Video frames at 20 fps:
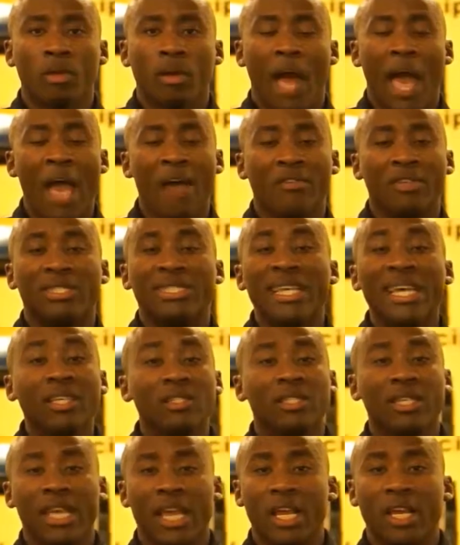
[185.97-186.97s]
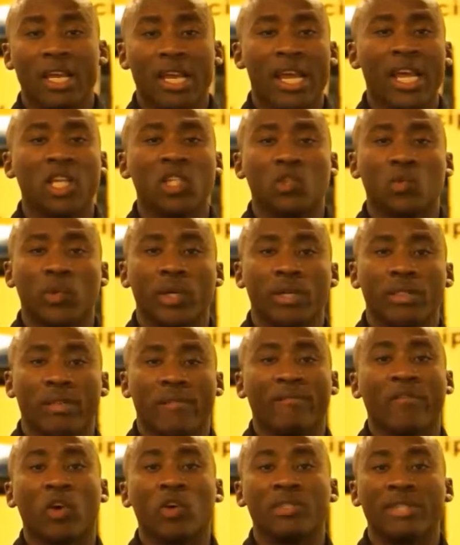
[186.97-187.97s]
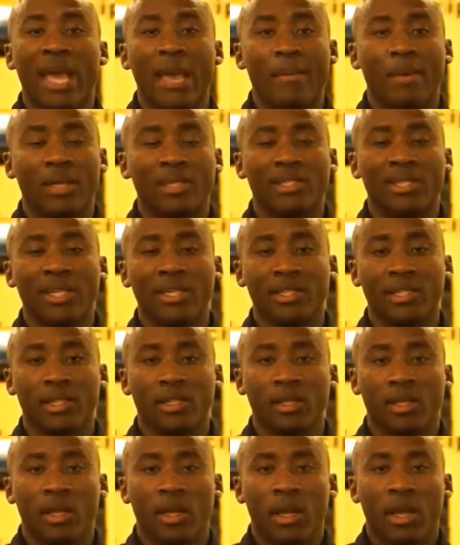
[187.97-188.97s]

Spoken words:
I have a season-ending injury the first game of the season.